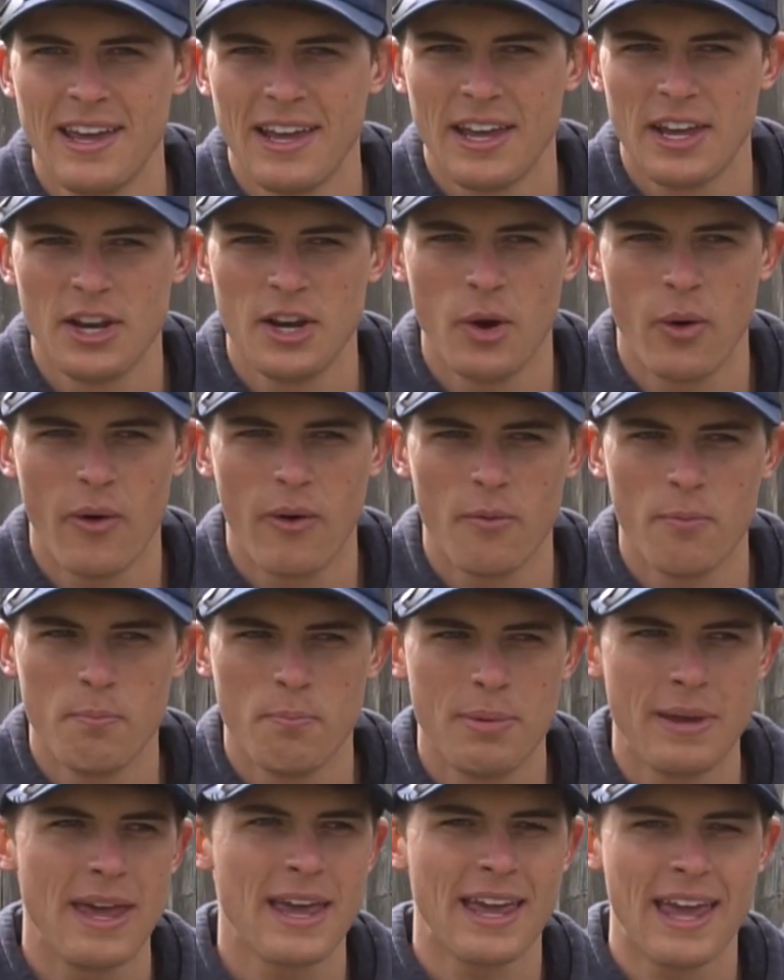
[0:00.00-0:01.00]

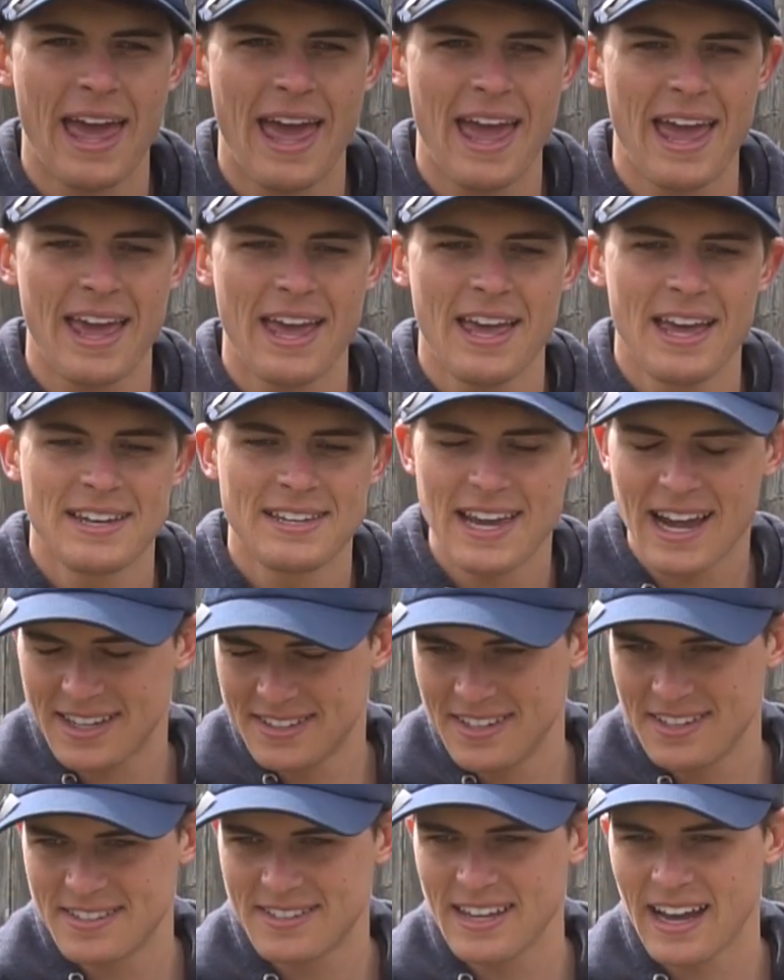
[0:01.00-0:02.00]
Being a
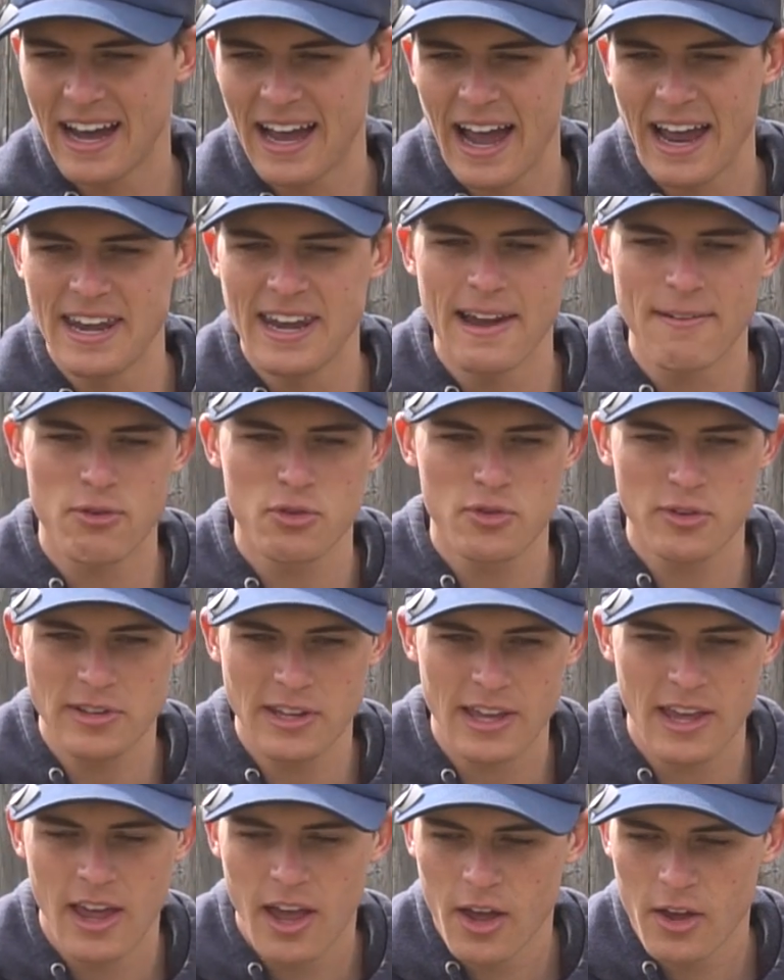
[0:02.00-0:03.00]
Texas guy, I never
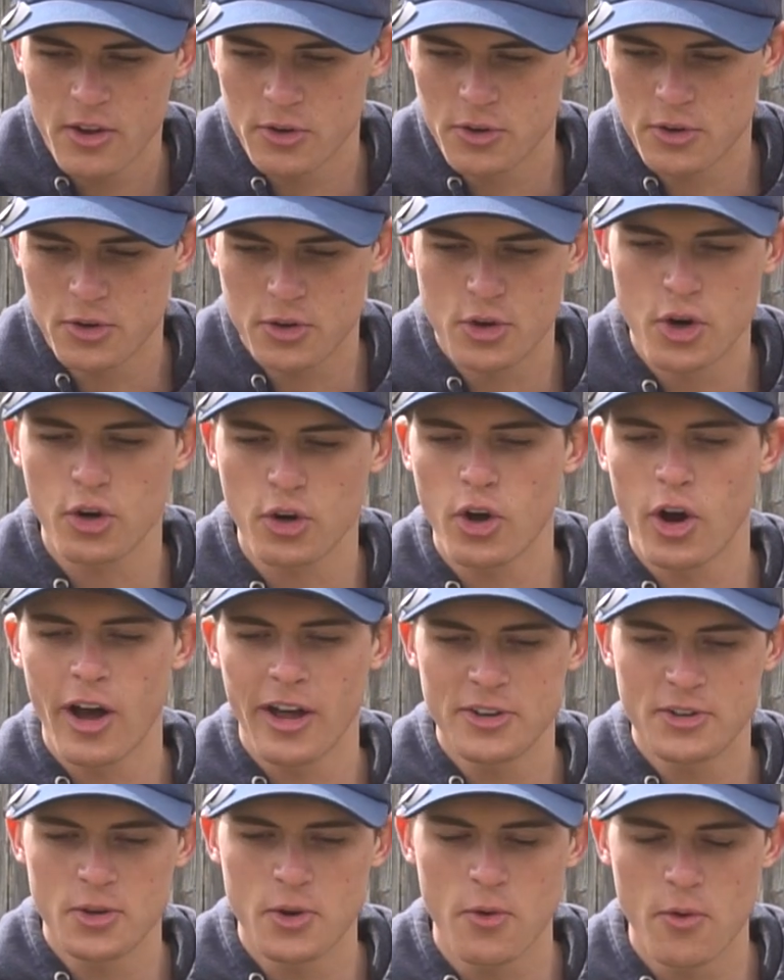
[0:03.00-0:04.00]
really took
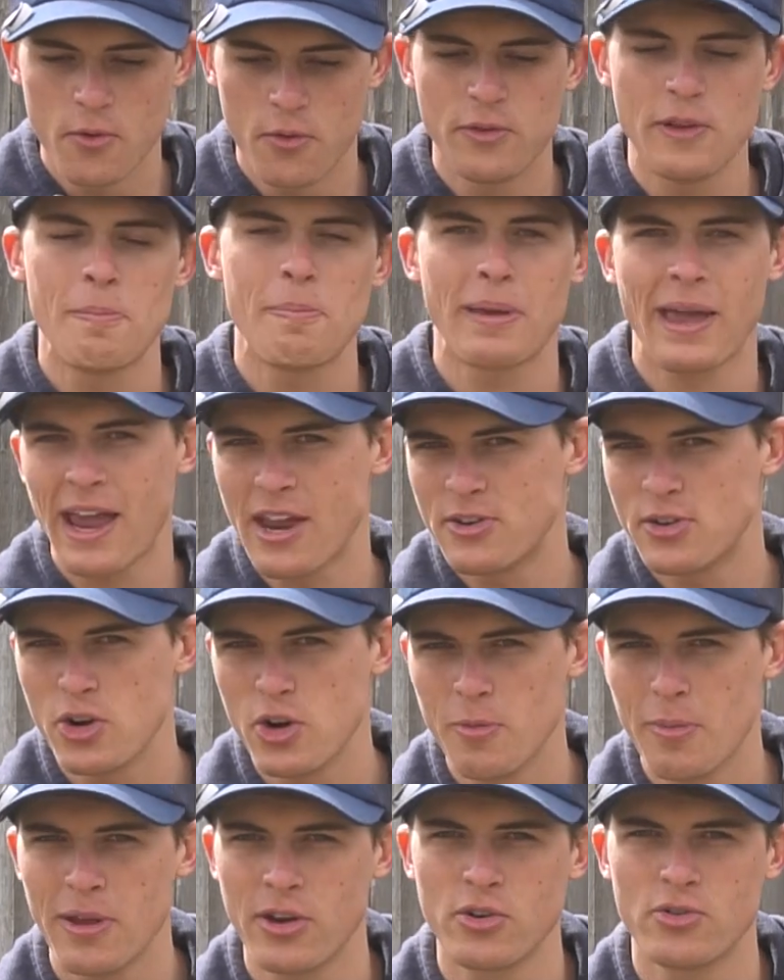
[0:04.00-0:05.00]
on to flipping a
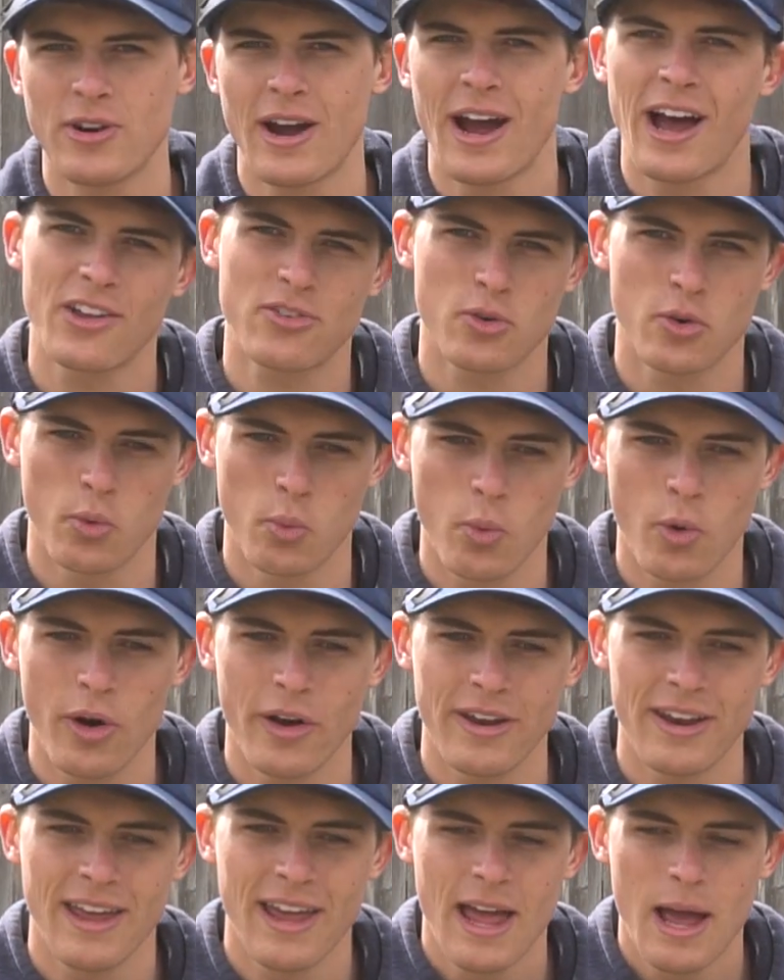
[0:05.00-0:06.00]
tube in grass or
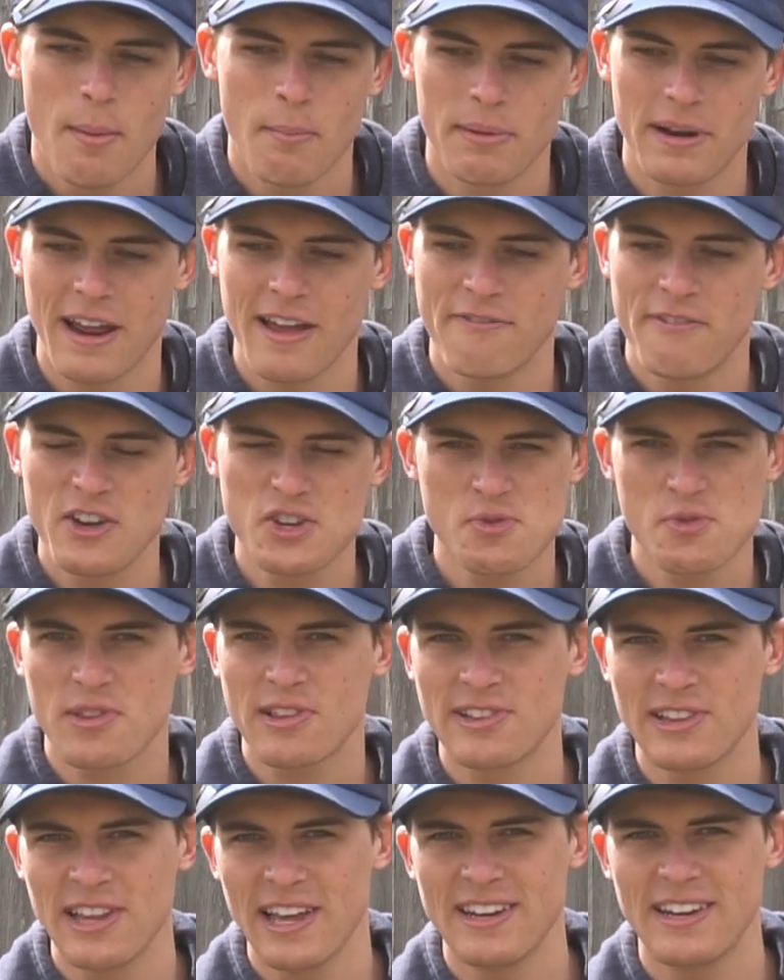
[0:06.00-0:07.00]
wood, but I fished with
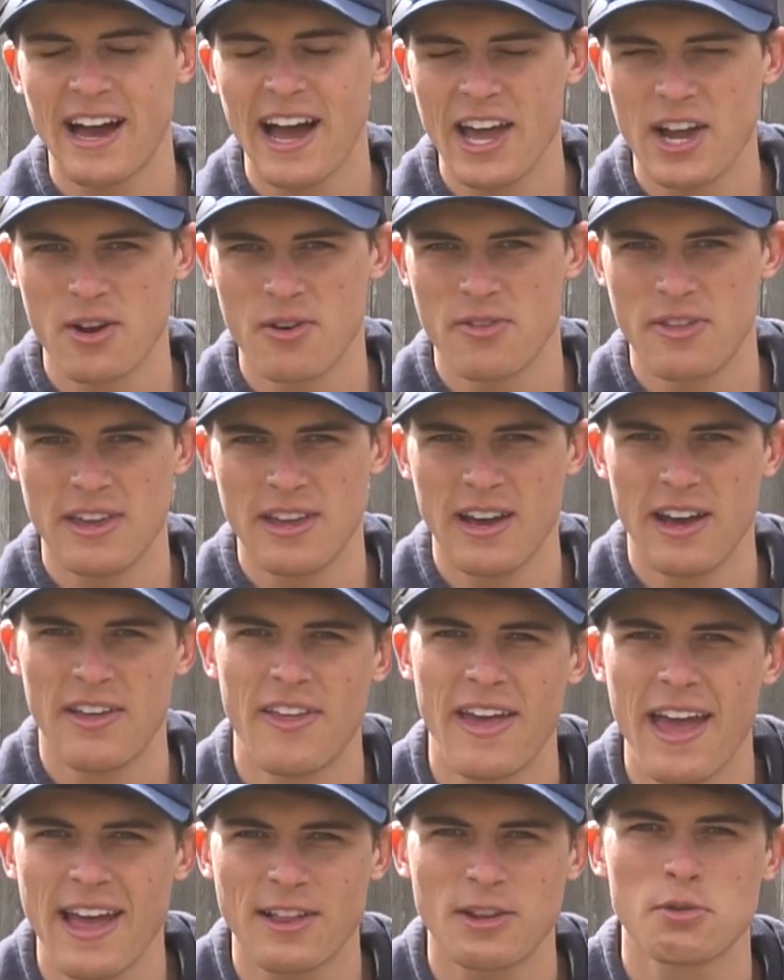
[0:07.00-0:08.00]
Clay Dyer, the
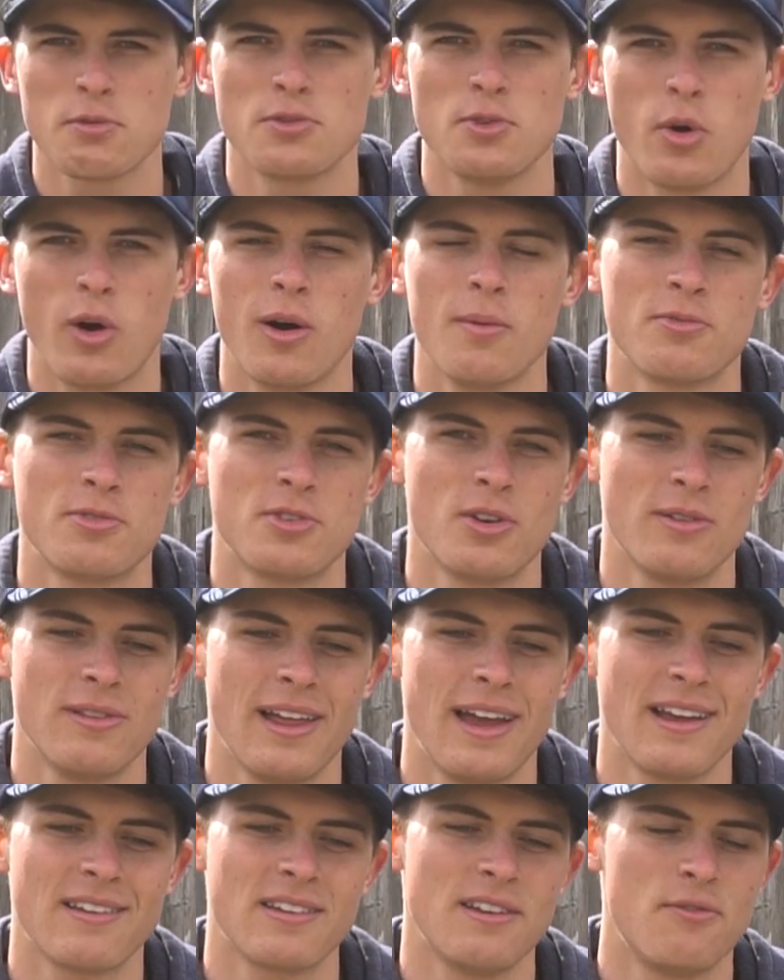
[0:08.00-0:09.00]
angler with no arms and no
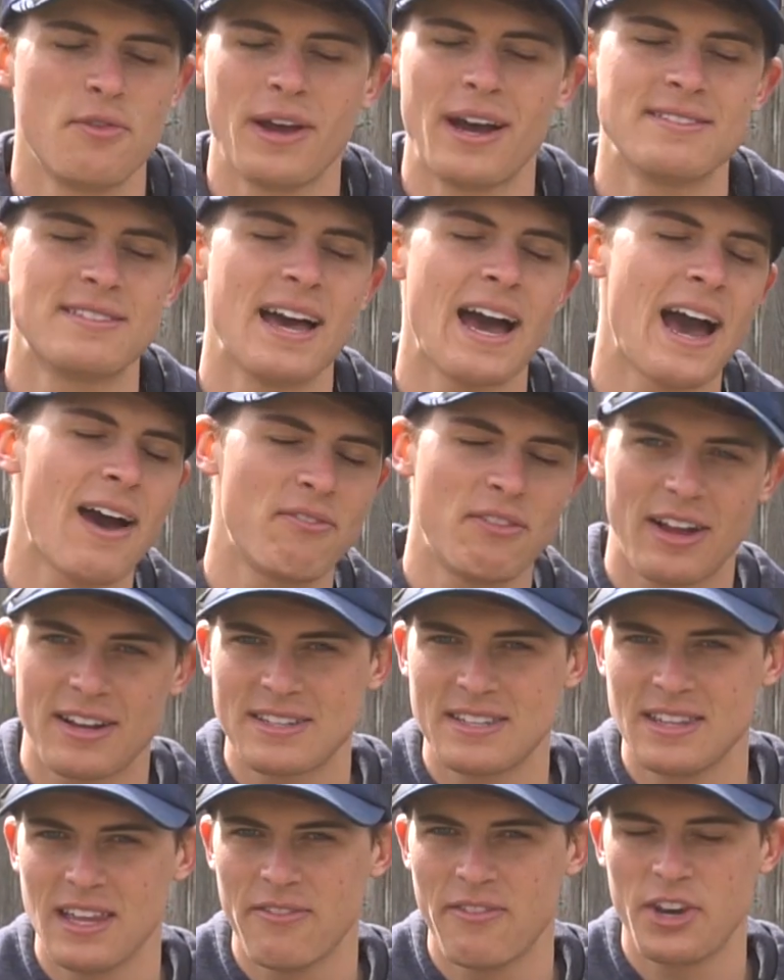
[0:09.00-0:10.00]
legs, and if you guys have not
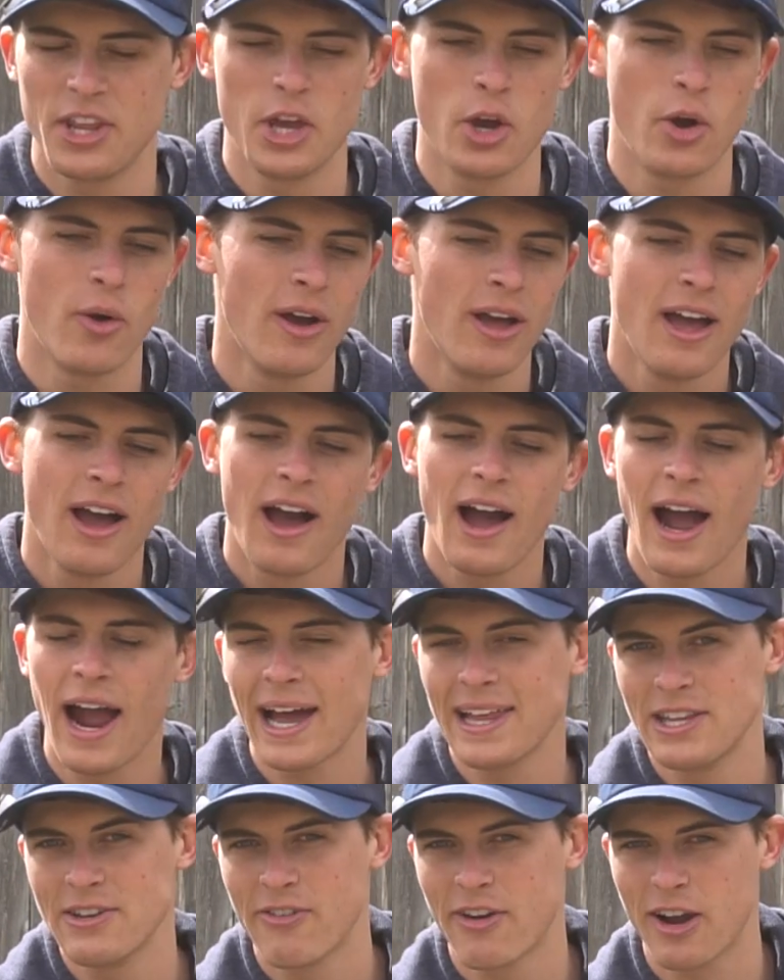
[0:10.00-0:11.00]
seen that video,
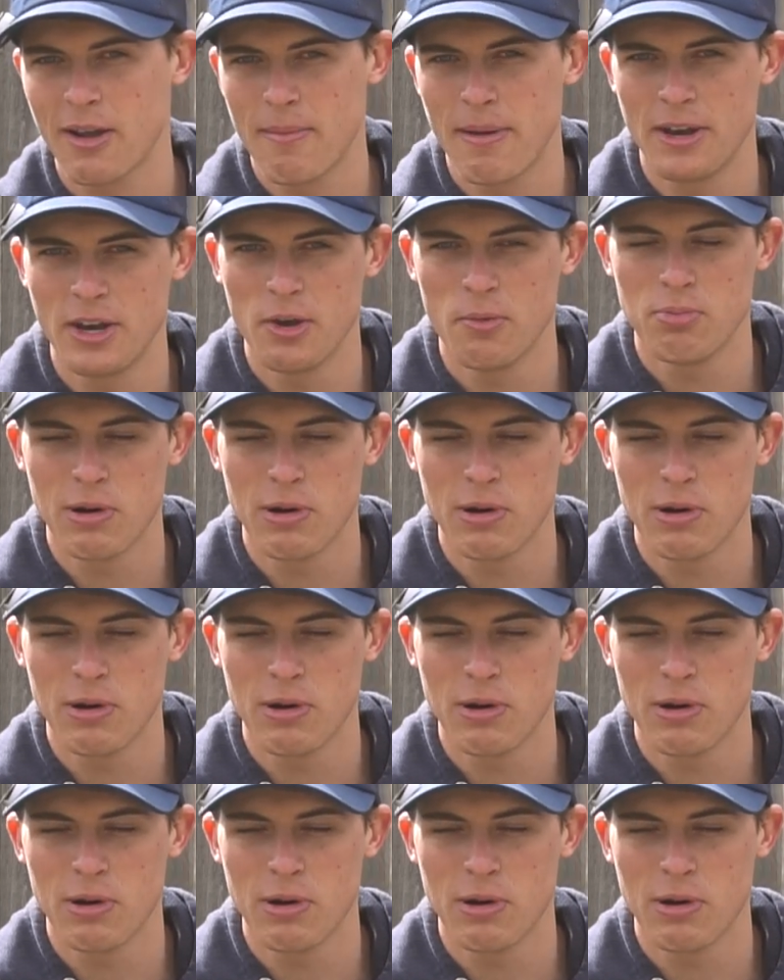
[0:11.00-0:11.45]
highly recommend it.